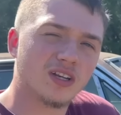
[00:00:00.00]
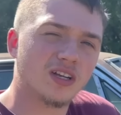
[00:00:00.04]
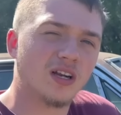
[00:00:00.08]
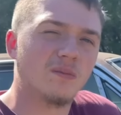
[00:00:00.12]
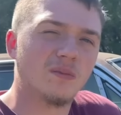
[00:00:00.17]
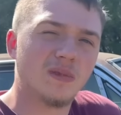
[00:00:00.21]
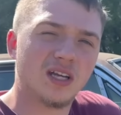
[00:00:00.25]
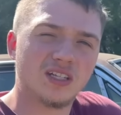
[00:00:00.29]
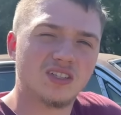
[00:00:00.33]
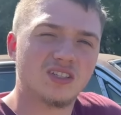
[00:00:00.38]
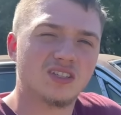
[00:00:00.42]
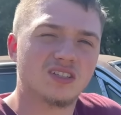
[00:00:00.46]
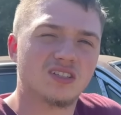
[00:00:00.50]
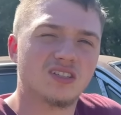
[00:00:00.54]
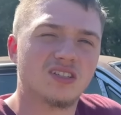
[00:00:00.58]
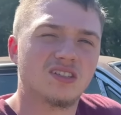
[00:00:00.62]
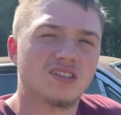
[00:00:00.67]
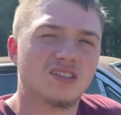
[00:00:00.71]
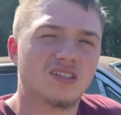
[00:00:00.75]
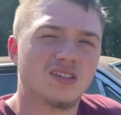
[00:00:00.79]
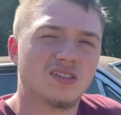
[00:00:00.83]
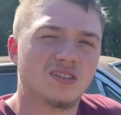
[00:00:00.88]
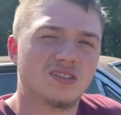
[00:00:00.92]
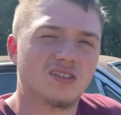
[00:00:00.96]
not just gonna
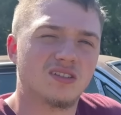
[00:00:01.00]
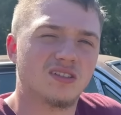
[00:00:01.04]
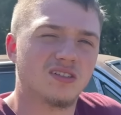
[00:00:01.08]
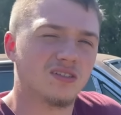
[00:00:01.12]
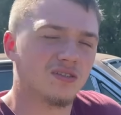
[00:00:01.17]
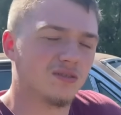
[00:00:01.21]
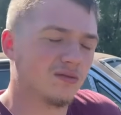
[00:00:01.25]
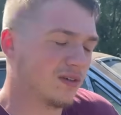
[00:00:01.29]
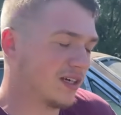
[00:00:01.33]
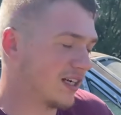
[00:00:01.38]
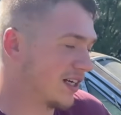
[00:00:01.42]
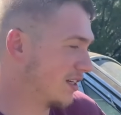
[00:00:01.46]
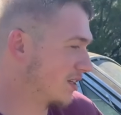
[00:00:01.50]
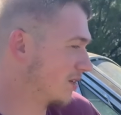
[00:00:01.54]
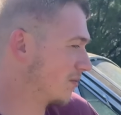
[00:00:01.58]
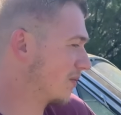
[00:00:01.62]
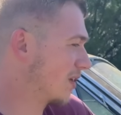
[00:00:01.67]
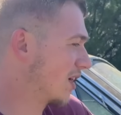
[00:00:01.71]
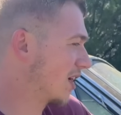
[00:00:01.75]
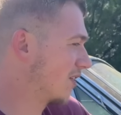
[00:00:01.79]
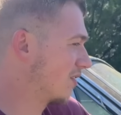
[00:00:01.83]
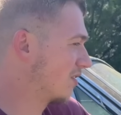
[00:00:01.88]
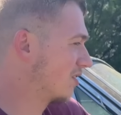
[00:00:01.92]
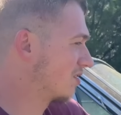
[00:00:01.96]
sell it to your random
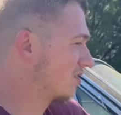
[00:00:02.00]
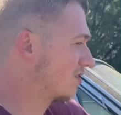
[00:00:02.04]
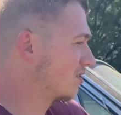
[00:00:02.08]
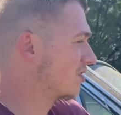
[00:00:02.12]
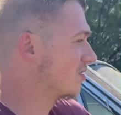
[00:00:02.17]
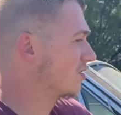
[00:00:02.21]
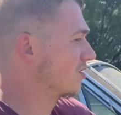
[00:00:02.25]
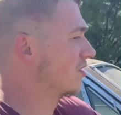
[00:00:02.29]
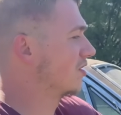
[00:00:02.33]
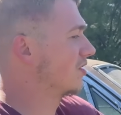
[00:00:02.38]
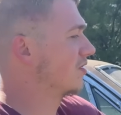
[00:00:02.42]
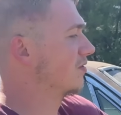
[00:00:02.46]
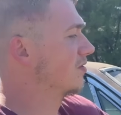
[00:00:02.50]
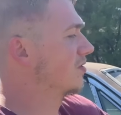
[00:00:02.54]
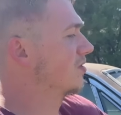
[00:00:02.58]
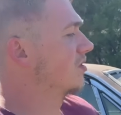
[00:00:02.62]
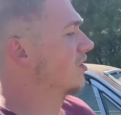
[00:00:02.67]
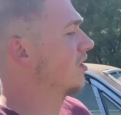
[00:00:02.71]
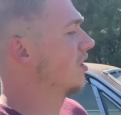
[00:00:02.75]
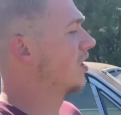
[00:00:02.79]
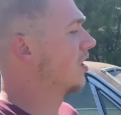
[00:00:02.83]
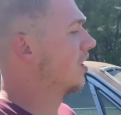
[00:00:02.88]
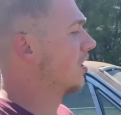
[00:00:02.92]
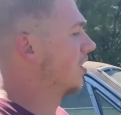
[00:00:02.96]
guy. This deserves
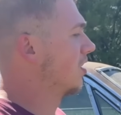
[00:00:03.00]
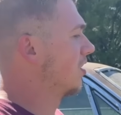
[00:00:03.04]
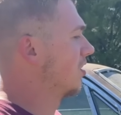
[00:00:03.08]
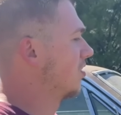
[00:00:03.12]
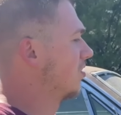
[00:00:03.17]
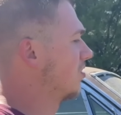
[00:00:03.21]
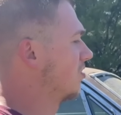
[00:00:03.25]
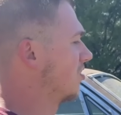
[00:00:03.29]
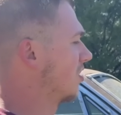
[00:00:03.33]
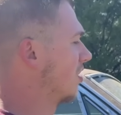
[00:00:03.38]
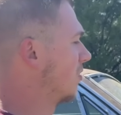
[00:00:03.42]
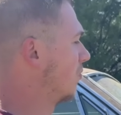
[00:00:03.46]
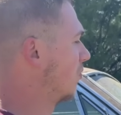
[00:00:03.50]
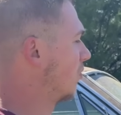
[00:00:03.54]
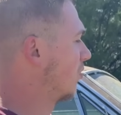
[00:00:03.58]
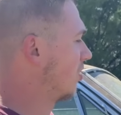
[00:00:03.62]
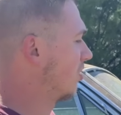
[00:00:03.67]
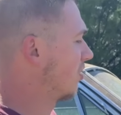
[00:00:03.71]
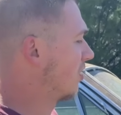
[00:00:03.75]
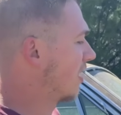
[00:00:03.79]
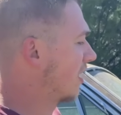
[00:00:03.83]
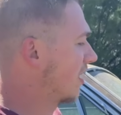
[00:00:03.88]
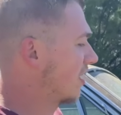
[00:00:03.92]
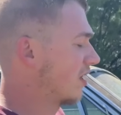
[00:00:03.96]

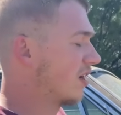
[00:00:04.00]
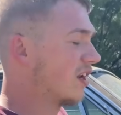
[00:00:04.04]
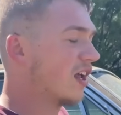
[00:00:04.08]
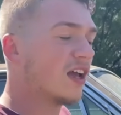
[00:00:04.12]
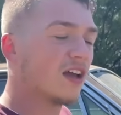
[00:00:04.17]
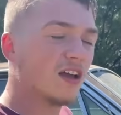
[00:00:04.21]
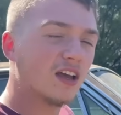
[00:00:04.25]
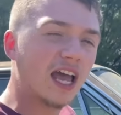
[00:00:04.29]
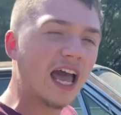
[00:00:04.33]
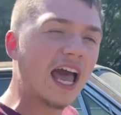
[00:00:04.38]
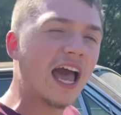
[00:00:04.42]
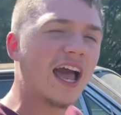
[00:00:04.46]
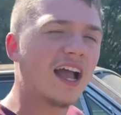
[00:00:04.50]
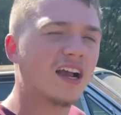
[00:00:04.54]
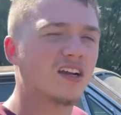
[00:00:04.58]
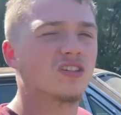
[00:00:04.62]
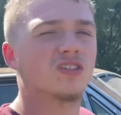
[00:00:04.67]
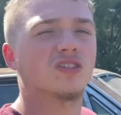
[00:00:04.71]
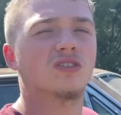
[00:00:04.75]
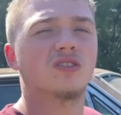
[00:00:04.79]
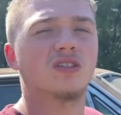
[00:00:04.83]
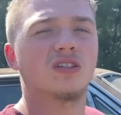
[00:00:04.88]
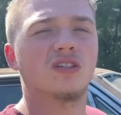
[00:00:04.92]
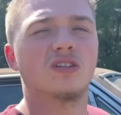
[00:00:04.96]
someone that can
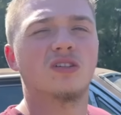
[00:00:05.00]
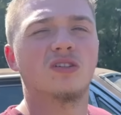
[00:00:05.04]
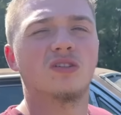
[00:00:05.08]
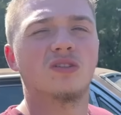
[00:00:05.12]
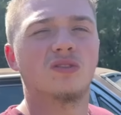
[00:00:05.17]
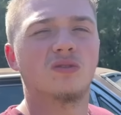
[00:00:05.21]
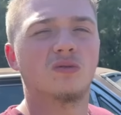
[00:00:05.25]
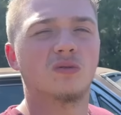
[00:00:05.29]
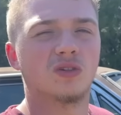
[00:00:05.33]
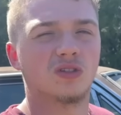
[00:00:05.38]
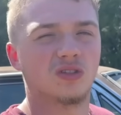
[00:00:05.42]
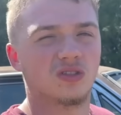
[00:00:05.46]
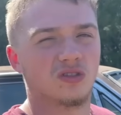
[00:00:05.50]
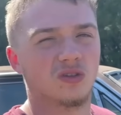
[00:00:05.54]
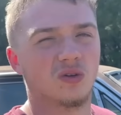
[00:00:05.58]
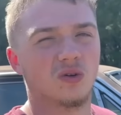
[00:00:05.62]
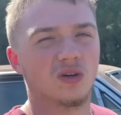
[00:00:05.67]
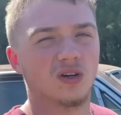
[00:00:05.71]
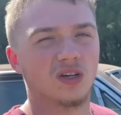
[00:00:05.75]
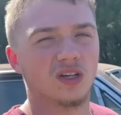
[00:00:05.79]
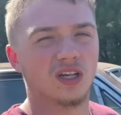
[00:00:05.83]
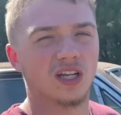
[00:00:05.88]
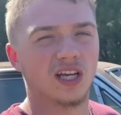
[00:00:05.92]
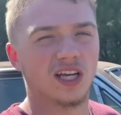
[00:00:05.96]
actually
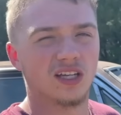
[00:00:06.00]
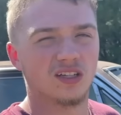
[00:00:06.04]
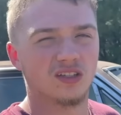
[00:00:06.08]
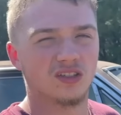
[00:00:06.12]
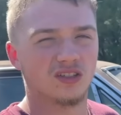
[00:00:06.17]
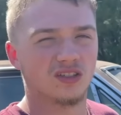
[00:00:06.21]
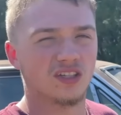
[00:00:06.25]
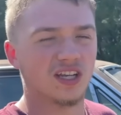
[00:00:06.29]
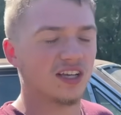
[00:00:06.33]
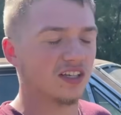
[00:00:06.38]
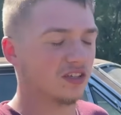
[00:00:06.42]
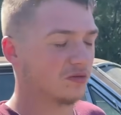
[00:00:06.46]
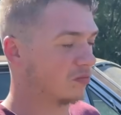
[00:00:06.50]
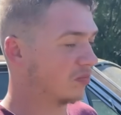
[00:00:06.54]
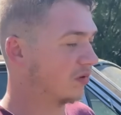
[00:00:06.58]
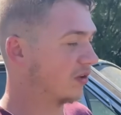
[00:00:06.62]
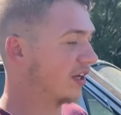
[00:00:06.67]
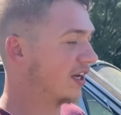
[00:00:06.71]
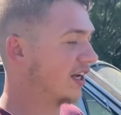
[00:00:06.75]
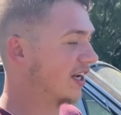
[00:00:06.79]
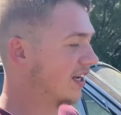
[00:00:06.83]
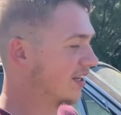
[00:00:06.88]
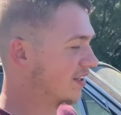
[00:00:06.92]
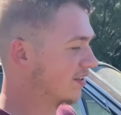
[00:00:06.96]
restore it, not just has
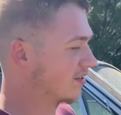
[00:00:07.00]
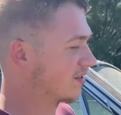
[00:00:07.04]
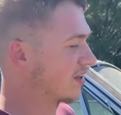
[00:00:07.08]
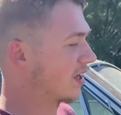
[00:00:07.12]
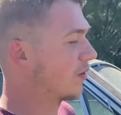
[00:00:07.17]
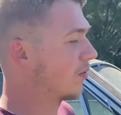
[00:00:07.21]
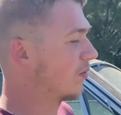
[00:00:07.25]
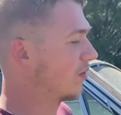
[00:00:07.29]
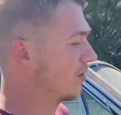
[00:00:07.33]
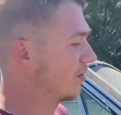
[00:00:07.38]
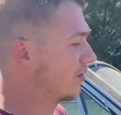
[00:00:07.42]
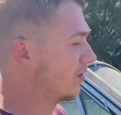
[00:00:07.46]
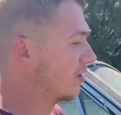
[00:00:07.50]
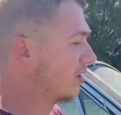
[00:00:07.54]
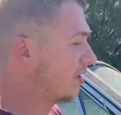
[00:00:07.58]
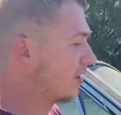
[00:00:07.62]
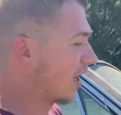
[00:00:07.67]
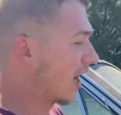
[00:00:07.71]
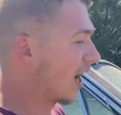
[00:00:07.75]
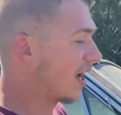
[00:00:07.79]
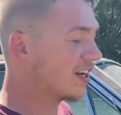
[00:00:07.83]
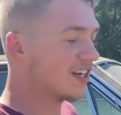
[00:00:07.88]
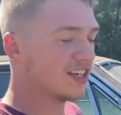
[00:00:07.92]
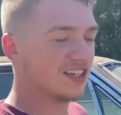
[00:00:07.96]
plans.
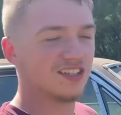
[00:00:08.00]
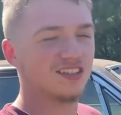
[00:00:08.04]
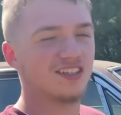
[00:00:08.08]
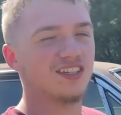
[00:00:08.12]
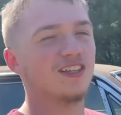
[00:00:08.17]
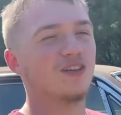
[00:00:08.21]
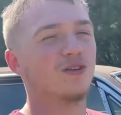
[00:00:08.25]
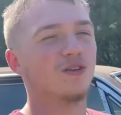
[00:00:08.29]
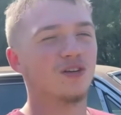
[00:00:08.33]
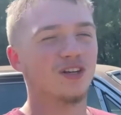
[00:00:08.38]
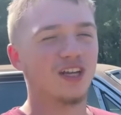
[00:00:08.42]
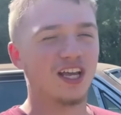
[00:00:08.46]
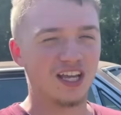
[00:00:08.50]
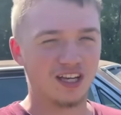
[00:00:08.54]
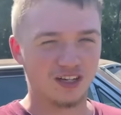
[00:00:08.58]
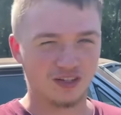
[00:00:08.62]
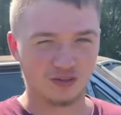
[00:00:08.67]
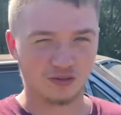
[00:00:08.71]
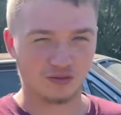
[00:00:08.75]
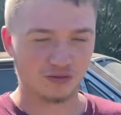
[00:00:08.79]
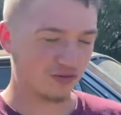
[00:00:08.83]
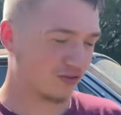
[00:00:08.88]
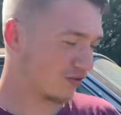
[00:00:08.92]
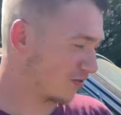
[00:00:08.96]
I need to see
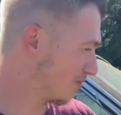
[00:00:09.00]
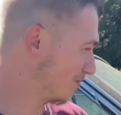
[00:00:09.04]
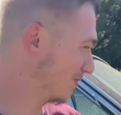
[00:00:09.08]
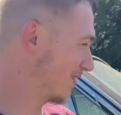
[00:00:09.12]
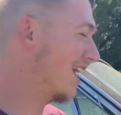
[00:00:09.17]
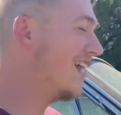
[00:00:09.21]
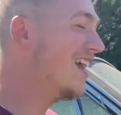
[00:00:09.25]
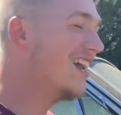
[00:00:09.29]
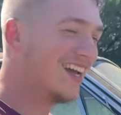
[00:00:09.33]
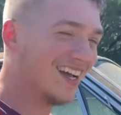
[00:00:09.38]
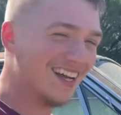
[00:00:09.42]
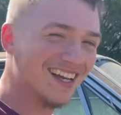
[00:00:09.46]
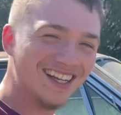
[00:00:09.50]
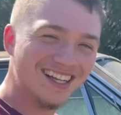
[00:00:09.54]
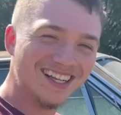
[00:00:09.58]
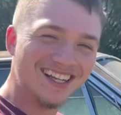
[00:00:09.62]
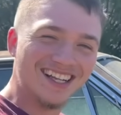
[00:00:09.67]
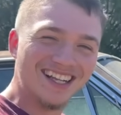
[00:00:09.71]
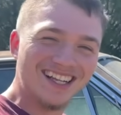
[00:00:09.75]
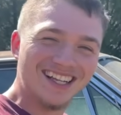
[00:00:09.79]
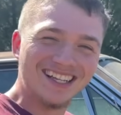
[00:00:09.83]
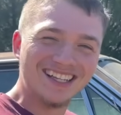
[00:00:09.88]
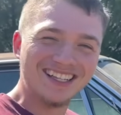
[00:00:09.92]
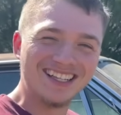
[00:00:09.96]
credentials
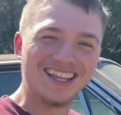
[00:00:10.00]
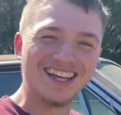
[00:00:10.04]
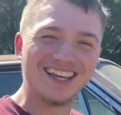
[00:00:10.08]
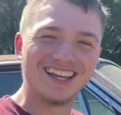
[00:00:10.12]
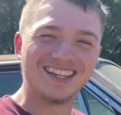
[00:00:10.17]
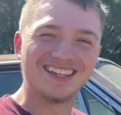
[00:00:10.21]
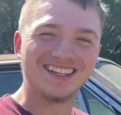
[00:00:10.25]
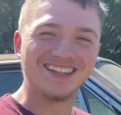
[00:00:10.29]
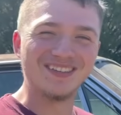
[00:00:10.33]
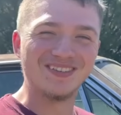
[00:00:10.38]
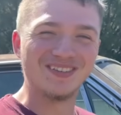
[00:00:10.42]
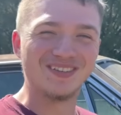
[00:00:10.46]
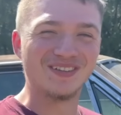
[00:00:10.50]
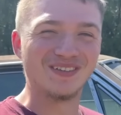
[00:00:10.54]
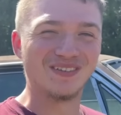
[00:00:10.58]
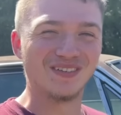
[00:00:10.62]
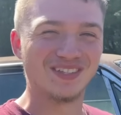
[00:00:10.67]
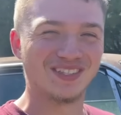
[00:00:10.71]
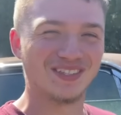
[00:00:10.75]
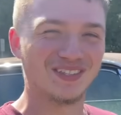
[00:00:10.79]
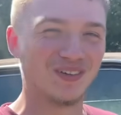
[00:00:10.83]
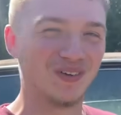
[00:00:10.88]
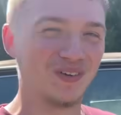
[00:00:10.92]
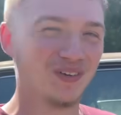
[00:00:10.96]
that you can
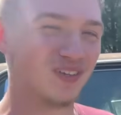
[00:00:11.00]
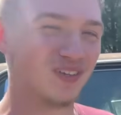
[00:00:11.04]
restore